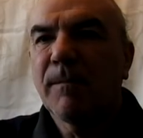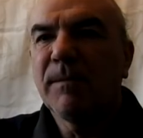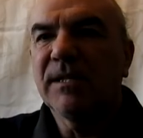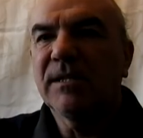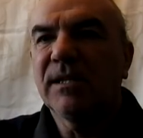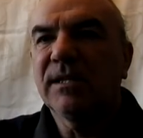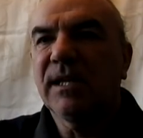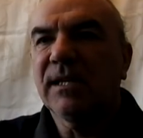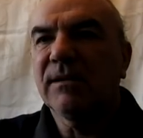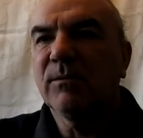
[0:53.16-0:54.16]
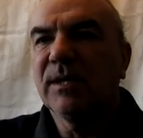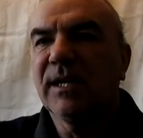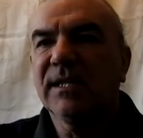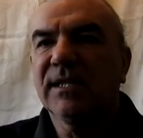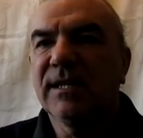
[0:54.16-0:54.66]
Ministers were
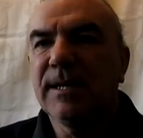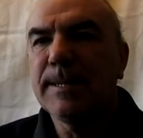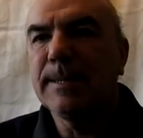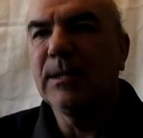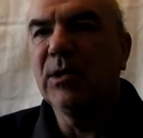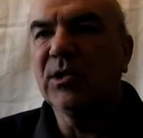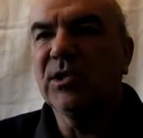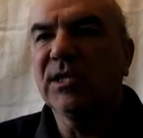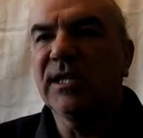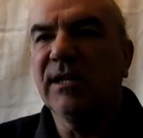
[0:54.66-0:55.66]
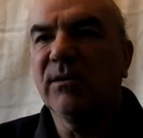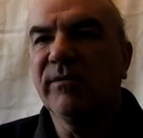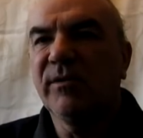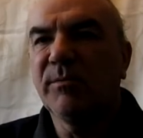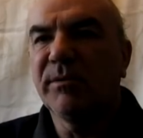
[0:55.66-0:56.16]
last night urged to stand
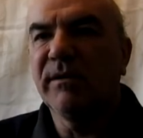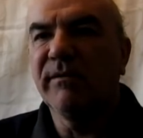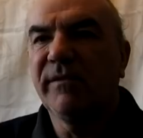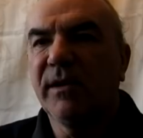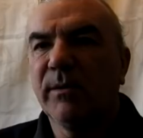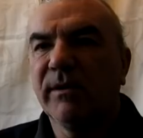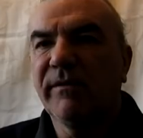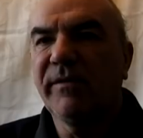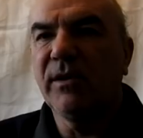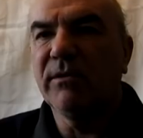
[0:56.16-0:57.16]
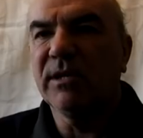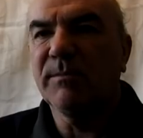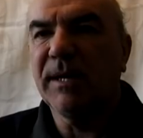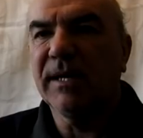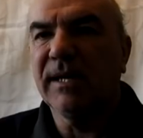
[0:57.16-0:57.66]
up for Britain following a furious
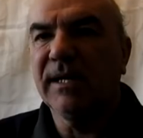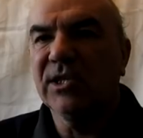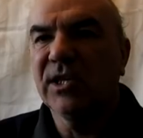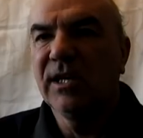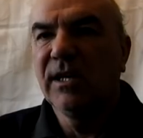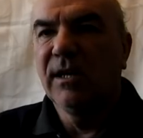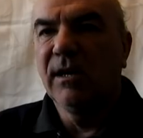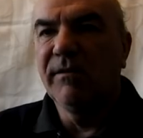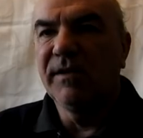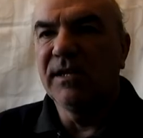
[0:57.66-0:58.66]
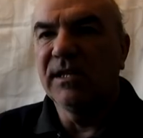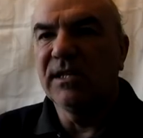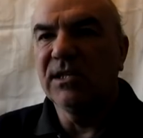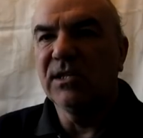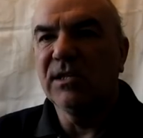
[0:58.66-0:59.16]
backlash over the
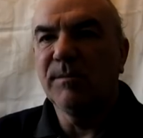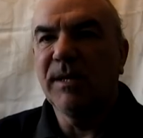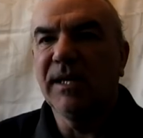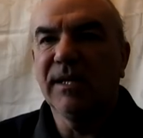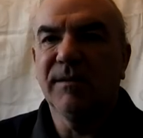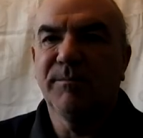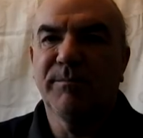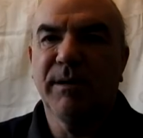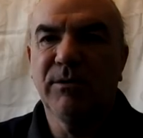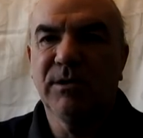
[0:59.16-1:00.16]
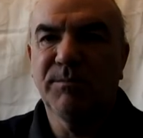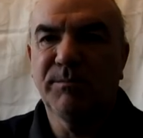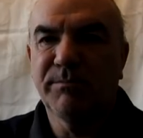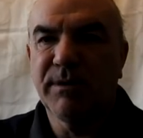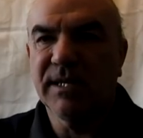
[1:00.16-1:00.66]
decision to make
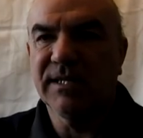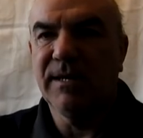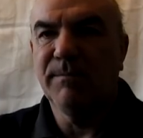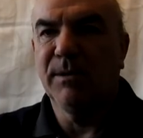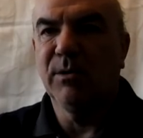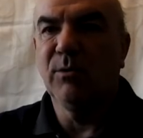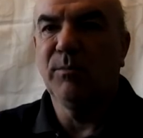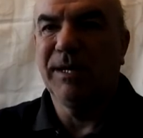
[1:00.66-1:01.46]
post-Brexit blue